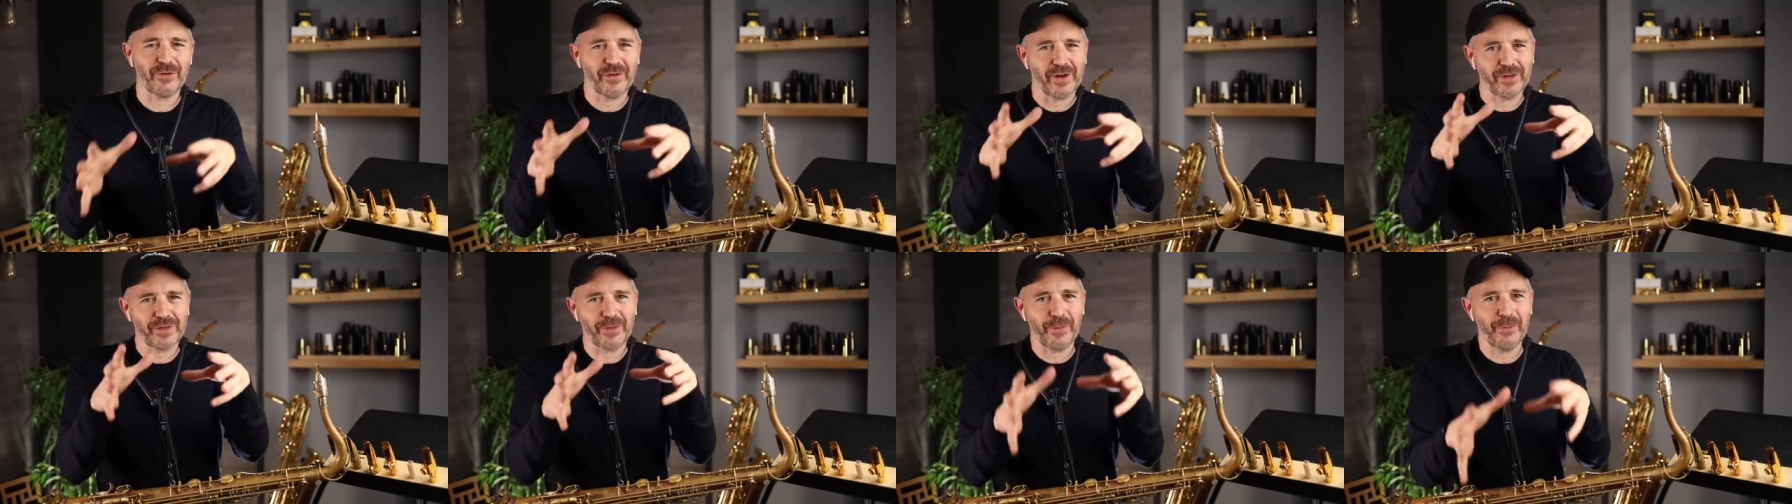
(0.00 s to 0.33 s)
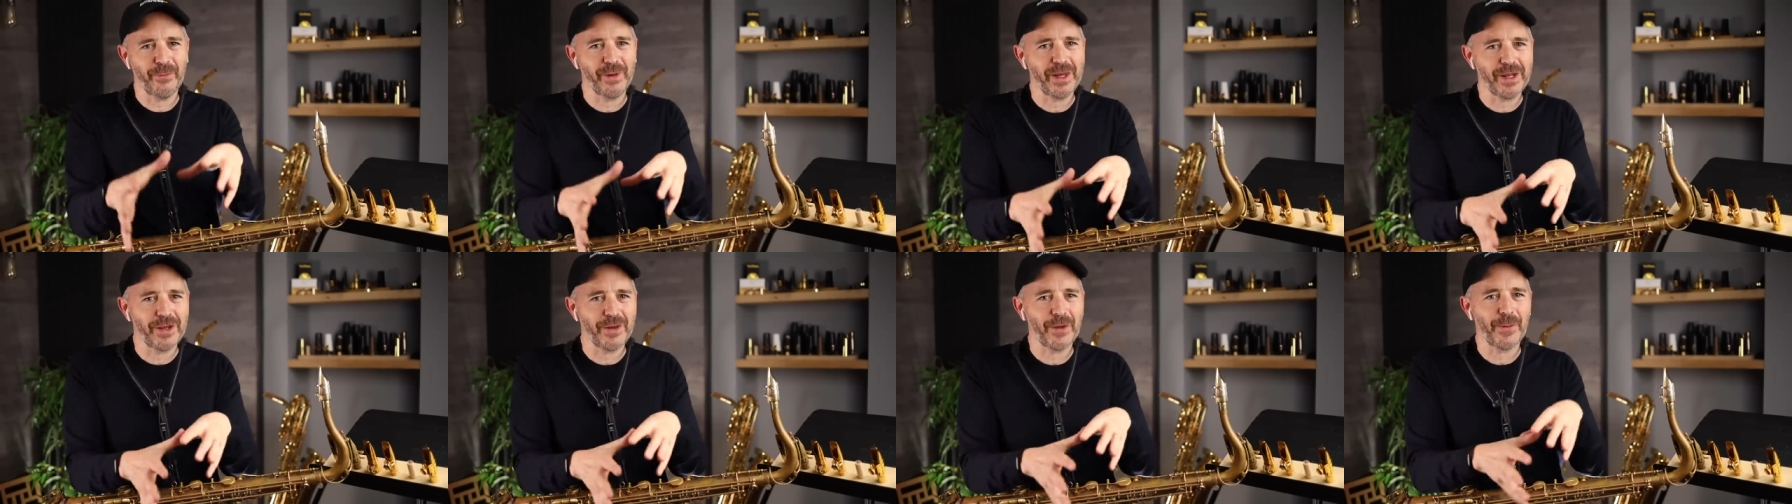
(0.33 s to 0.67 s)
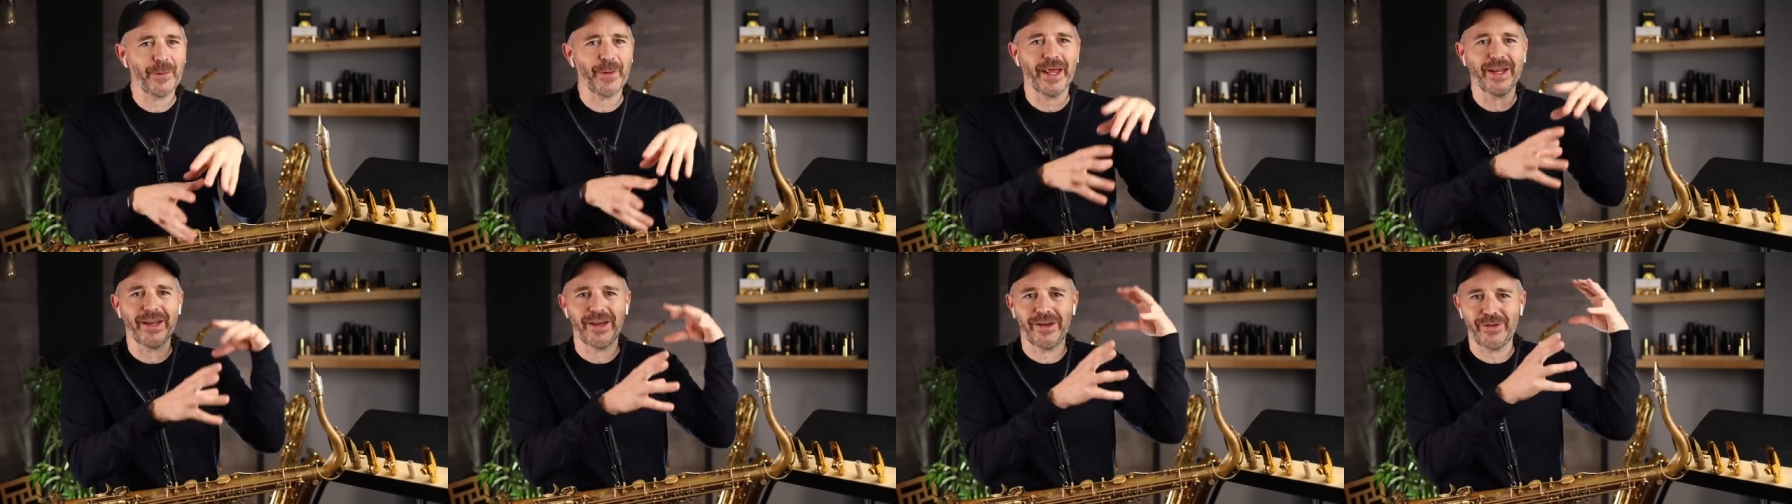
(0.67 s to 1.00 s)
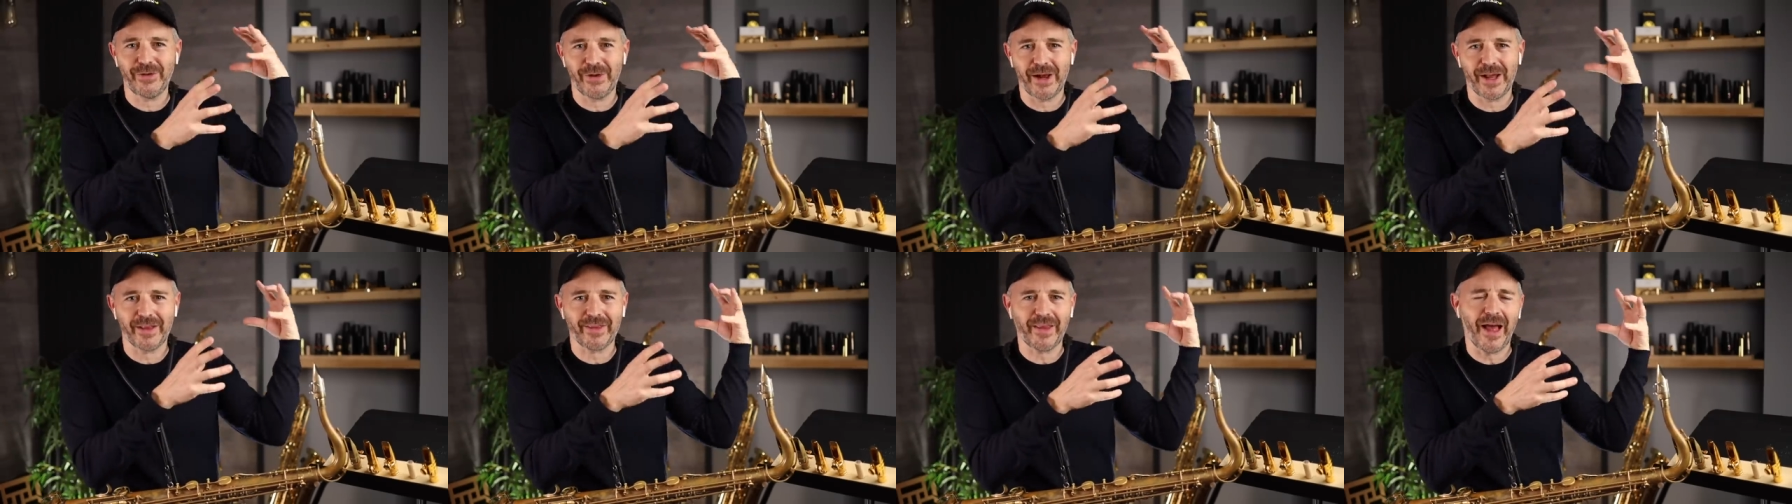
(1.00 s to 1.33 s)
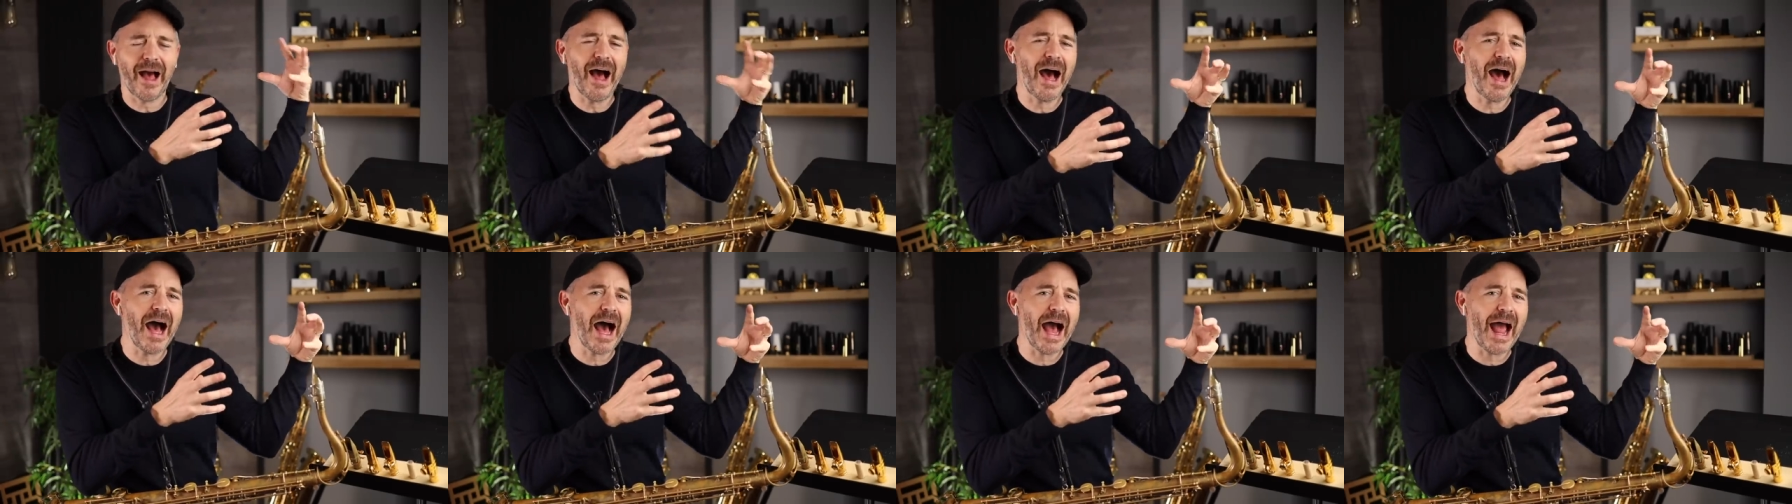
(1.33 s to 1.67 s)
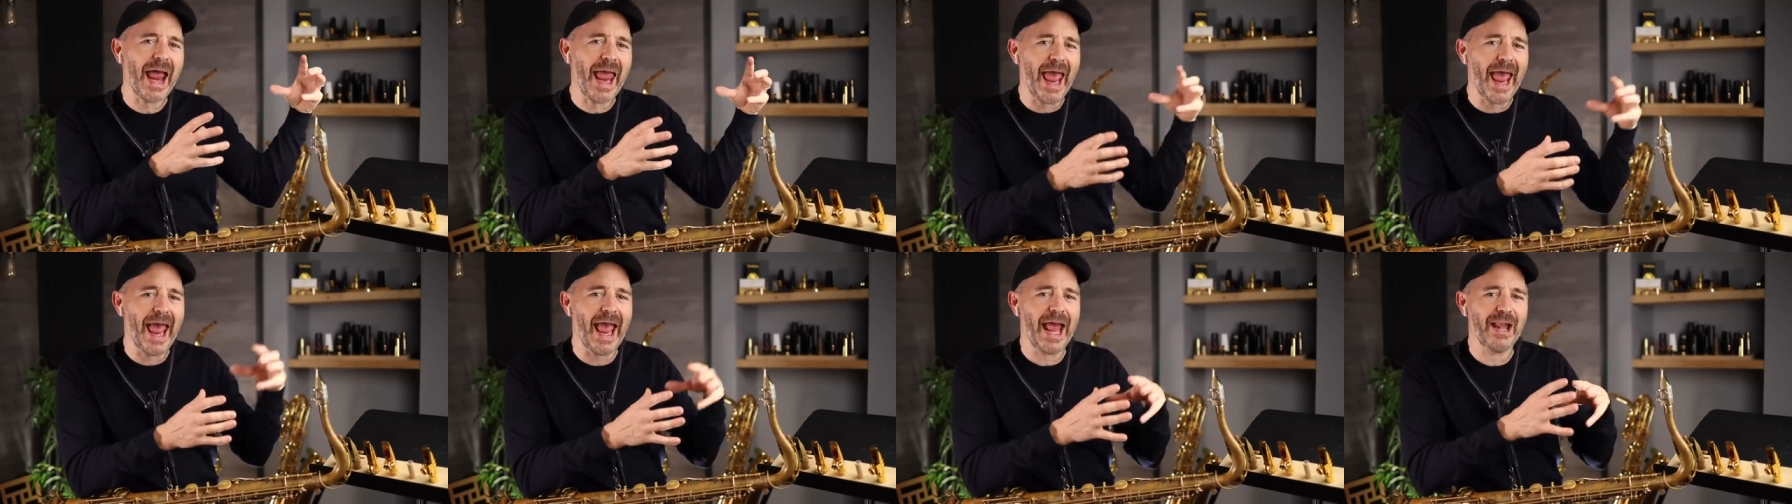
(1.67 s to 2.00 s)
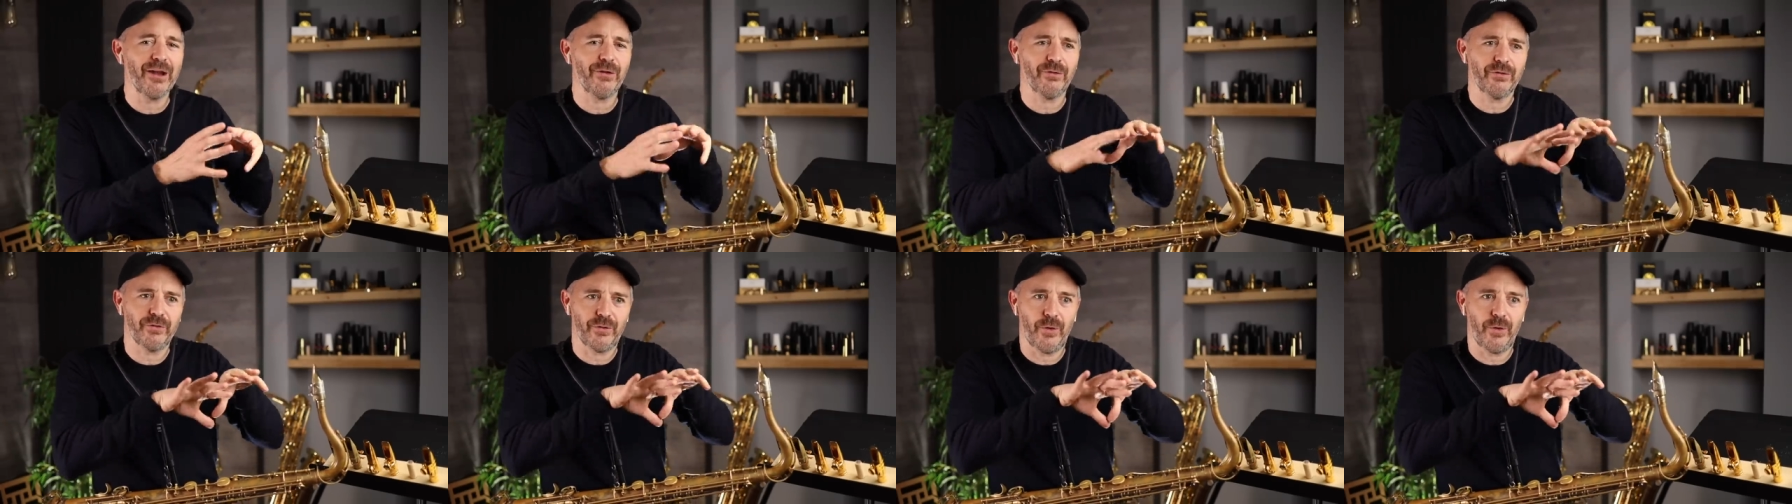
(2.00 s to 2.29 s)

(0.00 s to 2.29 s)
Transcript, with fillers: you've got the medium end, and you have got the high end.